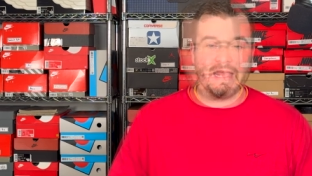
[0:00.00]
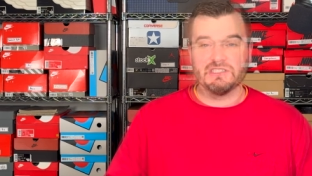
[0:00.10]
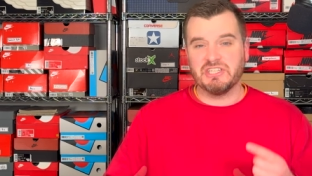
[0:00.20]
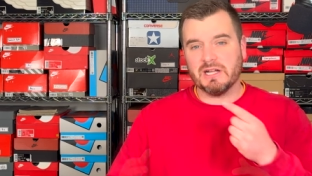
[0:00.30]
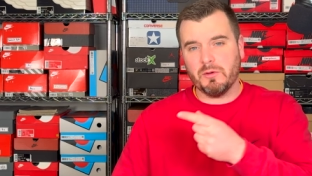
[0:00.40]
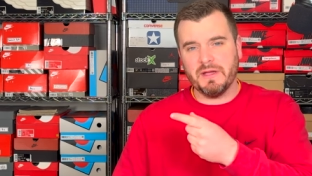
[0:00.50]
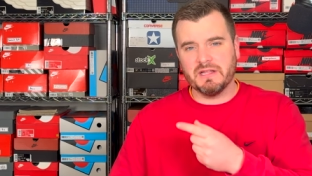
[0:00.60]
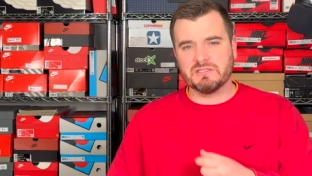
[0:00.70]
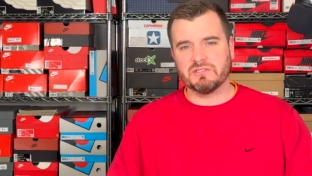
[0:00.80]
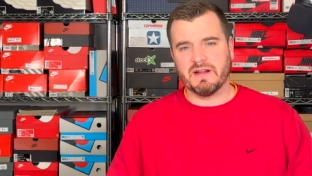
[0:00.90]
And check out my
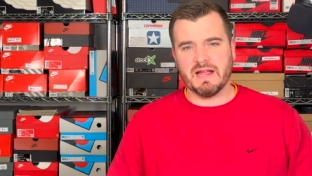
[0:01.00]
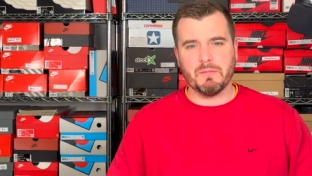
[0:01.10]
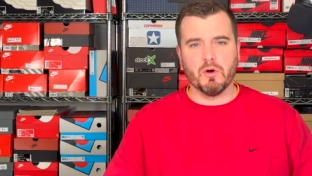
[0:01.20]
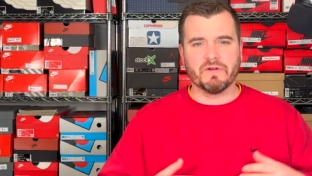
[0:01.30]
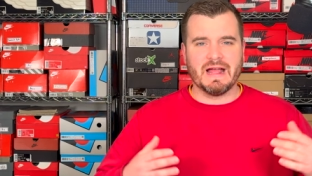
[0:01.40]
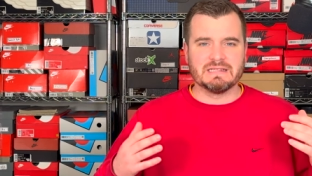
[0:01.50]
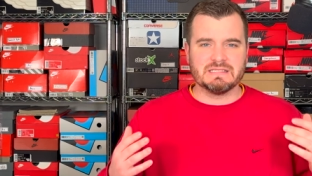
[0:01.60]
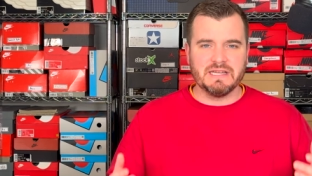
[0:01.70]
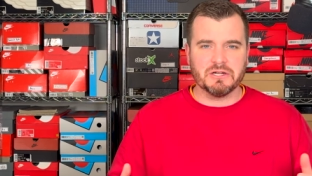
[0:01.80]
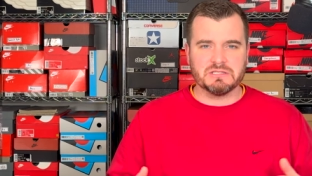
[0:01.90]
Instagram over at
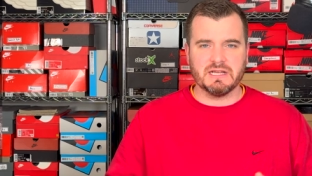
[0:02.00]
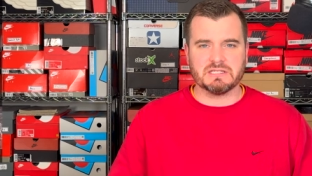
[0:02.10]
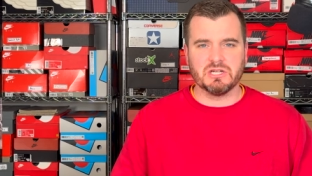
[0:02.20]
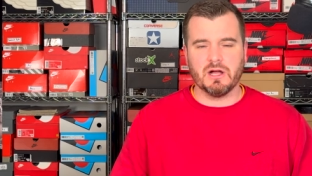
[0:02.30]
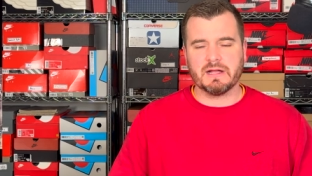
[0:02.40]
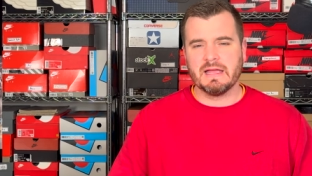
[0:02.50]
Sneaker Tech Talk,